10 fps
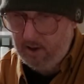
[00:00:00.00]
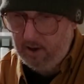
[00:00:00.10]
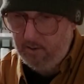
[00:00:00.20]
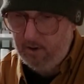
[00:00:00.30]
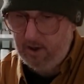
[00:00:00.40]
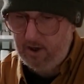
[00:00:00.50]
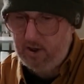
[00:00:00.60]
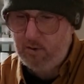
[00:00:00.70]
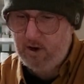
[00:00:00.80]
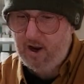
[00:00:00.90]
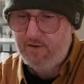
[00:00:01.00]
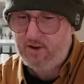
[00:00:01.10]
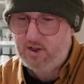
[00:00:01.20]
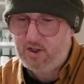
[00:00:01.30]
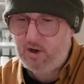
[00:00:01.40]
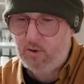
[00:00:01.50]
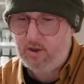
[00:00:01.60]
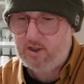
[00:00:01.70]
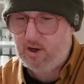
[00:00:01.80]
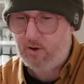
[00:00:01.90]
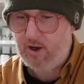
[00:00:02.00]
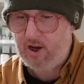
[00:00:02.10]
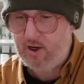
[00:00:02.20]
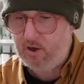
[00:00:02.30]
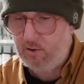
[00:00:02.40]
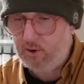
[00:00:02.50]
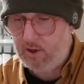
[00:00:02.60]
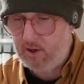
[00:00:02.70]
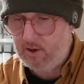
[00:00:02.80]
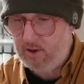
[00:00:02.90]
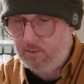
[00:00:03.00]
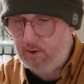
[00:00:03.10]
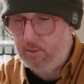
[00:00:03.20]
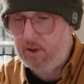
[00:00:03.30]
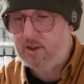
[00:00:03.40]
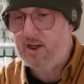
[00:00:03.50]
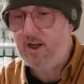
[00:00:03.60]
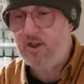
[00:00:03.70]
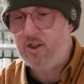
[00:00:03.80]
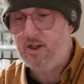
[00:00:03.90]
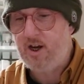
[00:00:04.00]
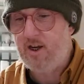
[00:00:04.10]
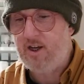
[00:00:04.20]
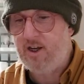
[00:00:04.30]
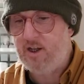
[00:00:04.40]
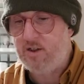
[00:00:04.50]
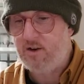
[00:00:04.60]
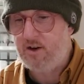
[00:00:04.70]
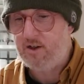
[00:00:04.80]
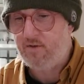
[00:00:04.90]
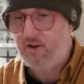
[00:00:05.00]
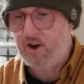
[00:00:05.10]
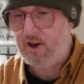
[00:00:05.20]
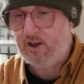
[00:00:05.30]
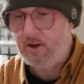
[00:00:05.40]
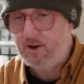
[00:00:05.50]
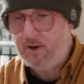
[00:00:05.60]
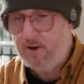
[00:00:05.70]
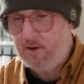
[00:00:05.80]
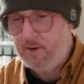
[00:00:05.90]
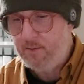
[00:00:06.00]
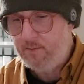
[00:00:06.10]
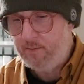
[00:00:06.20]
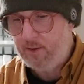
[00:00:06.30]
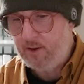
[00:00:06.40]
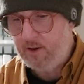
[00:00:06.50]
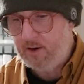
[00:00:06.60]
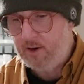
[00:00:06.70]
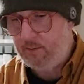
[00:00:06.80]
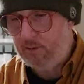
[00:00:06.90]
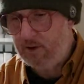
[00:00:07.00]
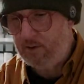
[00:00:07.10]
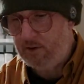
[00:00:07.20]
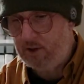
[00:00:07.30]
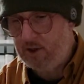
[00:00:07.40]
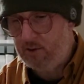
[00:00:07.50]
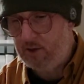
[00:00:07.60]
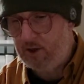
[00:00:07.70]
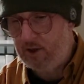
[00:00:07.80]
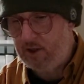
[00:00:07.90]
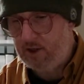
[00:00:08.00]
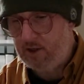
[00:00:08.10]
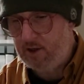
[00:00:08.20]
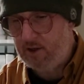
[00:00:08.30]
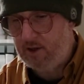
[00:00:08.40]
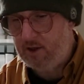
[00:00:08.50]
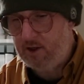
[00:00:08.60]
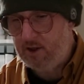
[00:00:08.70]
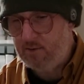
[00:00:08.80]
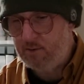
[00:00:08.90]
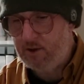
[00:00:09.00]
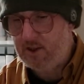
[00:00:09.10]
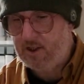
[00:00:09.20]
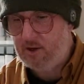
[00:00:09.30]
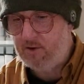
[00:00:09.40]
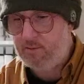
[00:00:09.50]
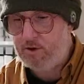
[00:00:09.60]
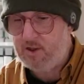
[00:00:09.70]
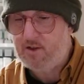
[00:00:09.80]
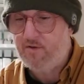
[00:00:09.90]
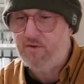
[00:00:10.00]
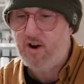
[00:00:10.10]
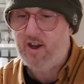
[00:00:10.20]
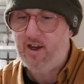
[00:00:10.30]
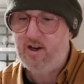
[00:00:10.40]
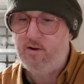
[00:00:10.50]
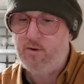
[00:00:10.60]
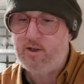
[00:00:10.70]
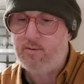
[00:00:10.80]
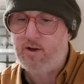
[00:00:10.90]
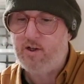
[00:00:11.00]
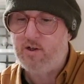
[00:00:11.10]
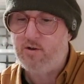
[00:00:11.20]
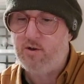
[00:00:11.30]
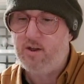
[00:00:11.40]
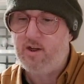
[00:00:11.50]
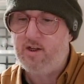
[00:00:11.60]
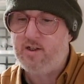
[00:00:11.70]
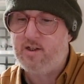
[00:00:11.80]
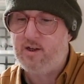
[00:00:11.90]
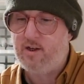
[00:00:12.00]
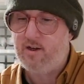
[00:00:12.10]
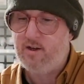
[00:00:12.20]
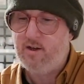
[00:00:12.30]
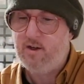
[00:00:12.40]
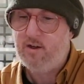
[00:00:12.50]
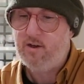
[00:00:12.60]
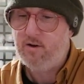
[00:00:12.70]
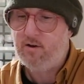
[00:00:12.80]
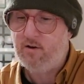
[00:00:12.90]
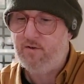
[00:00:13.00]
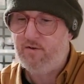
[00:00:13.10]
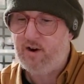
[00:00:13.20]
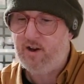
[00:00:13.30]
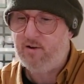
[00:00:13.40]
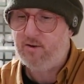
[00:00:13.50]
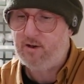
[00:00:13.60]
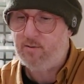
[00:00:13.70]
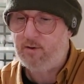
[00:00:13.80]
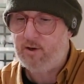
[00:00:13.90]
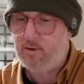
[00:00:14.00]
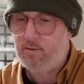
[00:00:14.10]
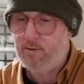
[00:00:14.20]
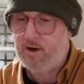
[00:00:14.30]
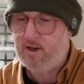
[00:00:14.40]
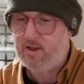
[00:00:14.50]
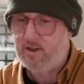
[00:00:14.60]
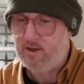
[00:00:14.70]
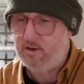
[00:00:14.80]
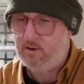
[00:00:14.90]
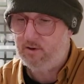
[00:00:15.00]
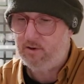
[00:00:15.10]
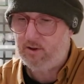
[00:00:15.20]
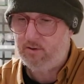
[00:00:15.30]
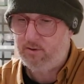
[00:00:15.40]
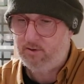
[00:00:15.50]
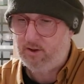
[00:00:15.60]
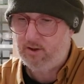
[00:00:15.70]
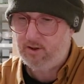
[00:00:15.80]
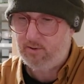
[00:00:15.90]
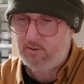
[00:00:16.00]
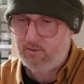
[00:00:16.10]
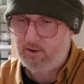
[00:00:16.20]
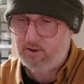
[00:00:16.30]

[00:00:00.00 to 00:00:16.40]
I mean, I don't have to sew it. I know that people will say just tying it is fine. I'm just sewing it just because it's good, because it's fraying. I want to make sure that it's not going to fray and come apart inside. Oh wait, no.